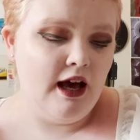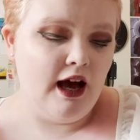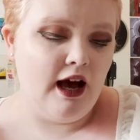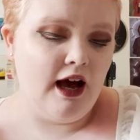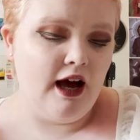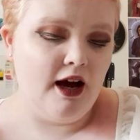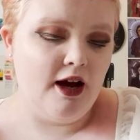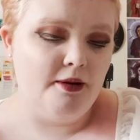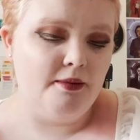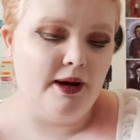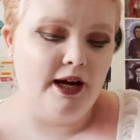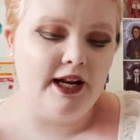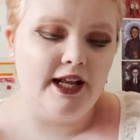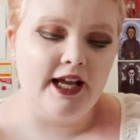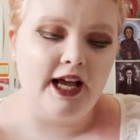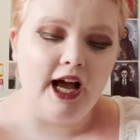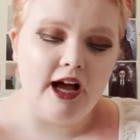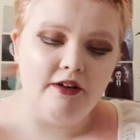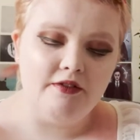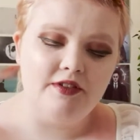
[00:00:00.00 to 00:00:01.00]
and I
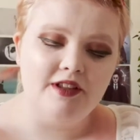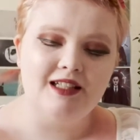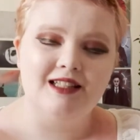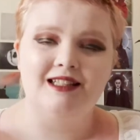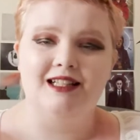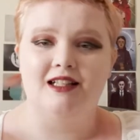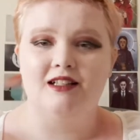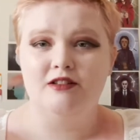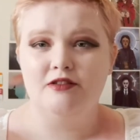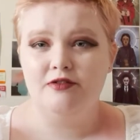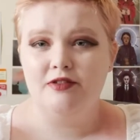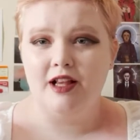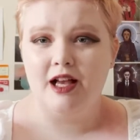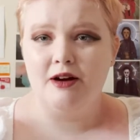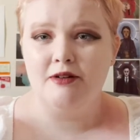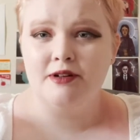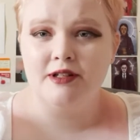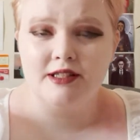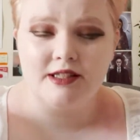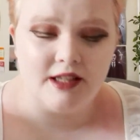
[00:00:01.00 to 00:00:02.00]
have these little
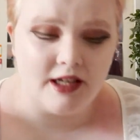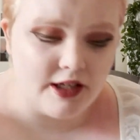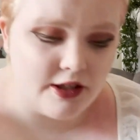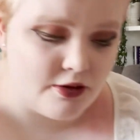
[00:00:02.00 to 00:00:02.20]
flowers that I